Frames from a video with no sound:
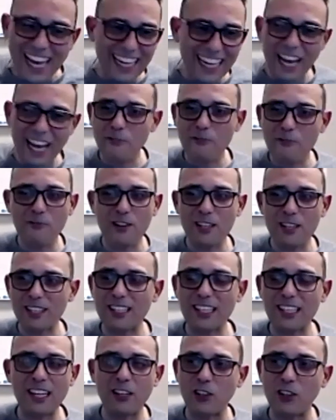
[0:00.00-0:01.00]
every
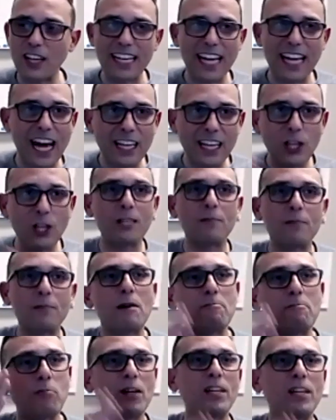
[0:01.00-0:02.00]
single like I look at my
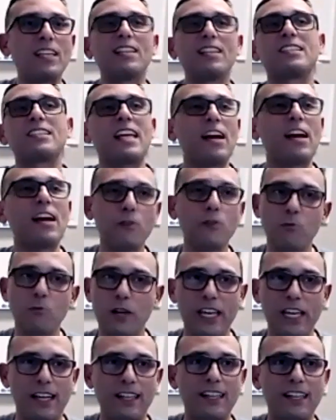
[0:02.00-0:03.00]
bucket list every
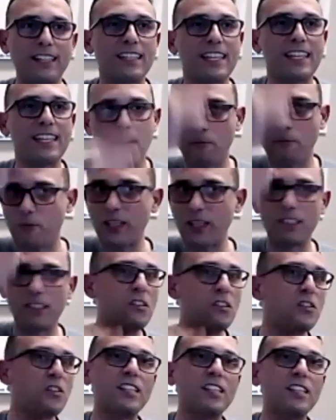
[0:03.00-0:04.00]
week. I said, "Yep, yeah. these are
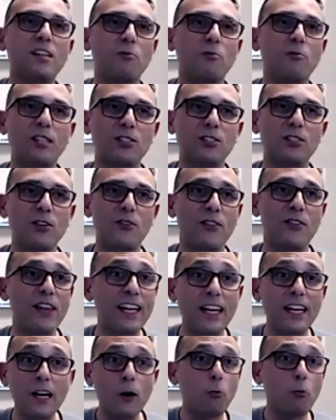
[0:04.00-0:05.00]
the things I want to do." And
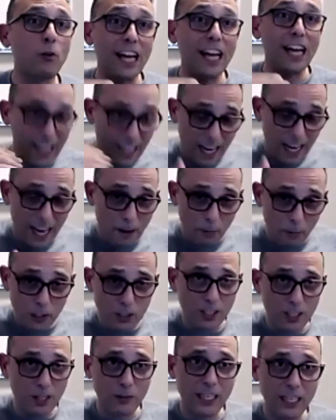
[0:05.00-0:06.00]
then when I
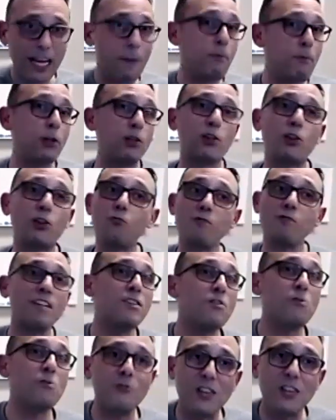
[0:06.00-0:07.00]
accomplish something, I put three
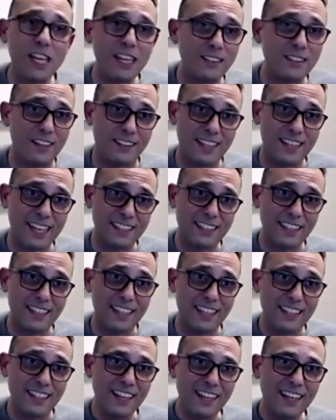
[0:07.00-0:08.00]
new things on that
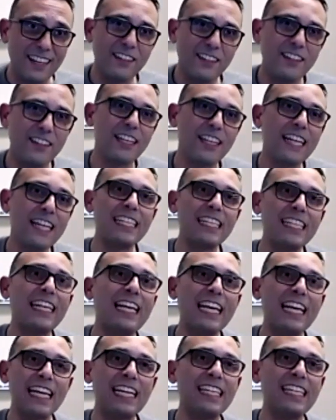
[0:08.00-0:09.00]
thing. You yeah. know, that's an
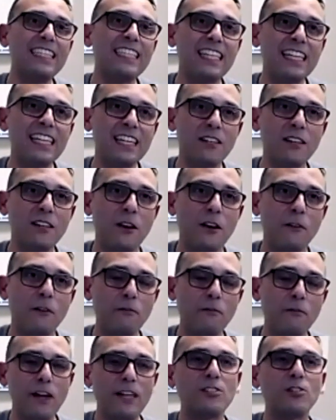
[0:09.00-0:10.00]
easy,
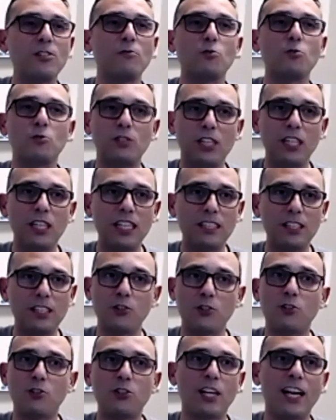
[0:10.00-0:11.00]
effective routine that
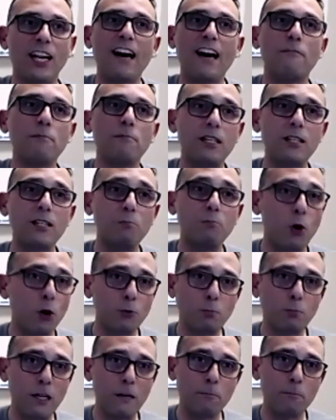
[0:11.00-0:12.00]
you should have because
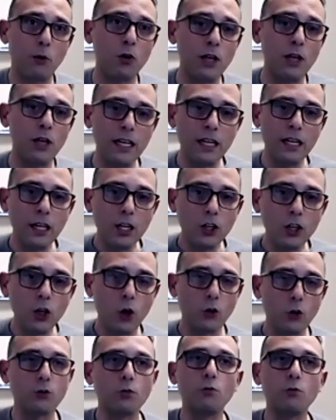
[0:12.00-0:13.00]
most people
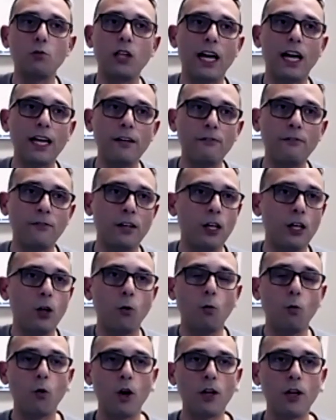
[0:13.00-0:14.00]
go through life
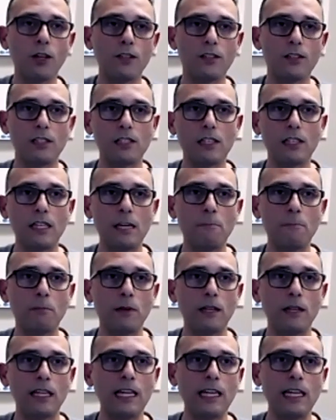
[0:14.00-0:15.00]
work, sleep,
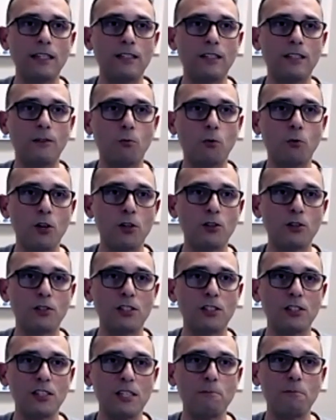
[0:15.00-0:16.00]
eat, work,
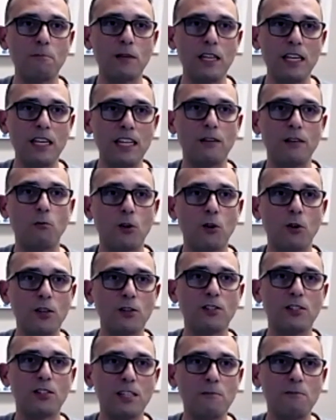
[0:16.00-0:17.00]
sleep, eat, work,
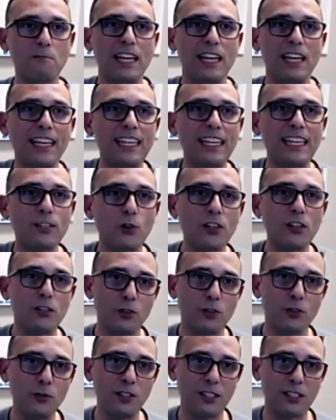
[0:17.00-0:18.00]
sleep, eat. And that's all they're
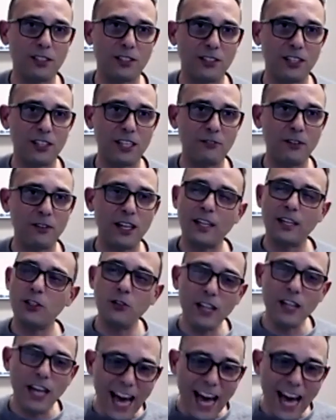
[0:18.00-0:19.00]
doing in their life.
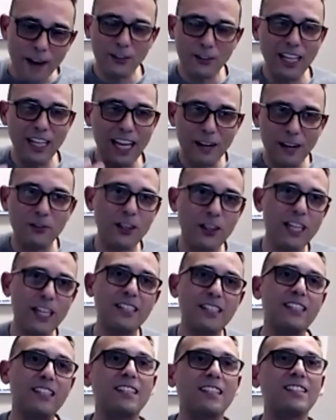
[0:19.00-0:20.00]
You yeah. have to have
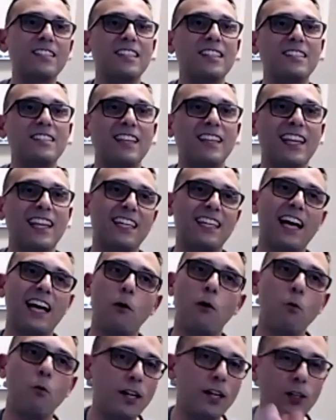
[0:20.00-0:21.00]
things that, that like, I
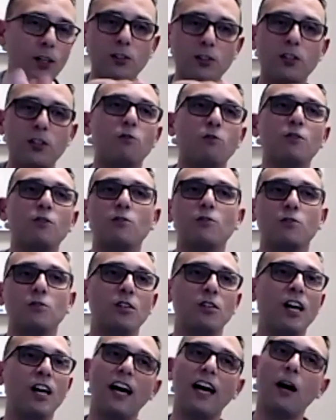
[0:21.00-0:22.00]
want to go on a cruise.
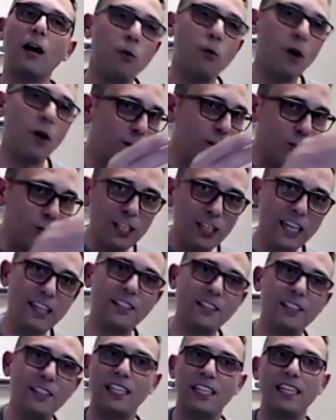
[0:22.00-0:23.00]
I want to go see
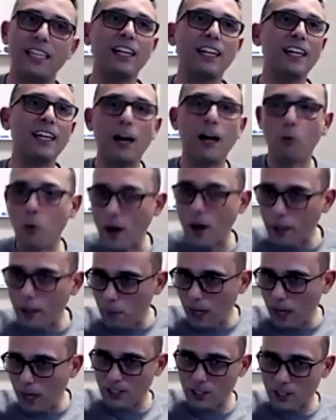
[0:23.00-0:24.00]
Italy. I want to
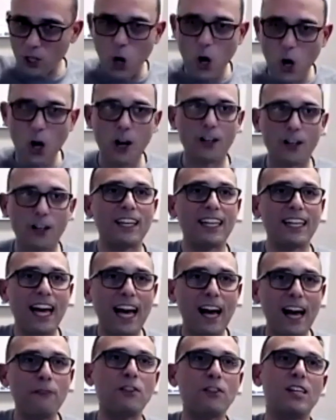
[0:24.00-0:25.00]
yeah. buy this car. Like,
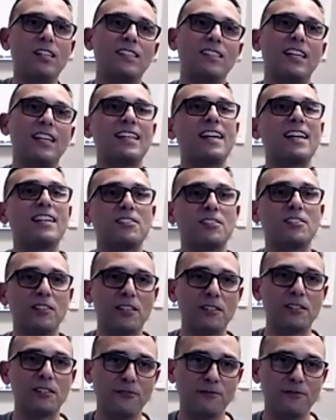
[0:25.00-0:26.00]
have things like that in your
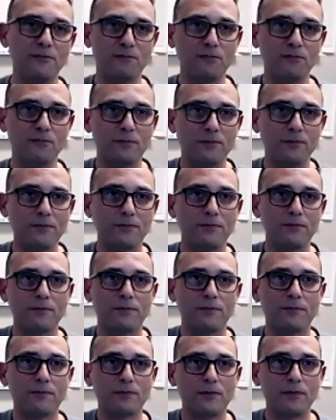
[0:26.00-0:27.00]
life.
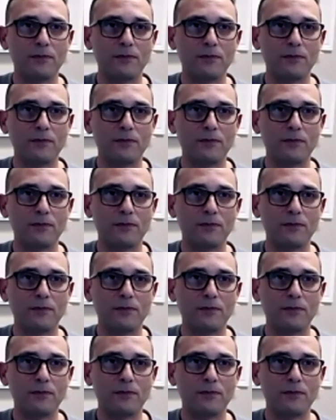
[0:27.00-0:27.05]
How do you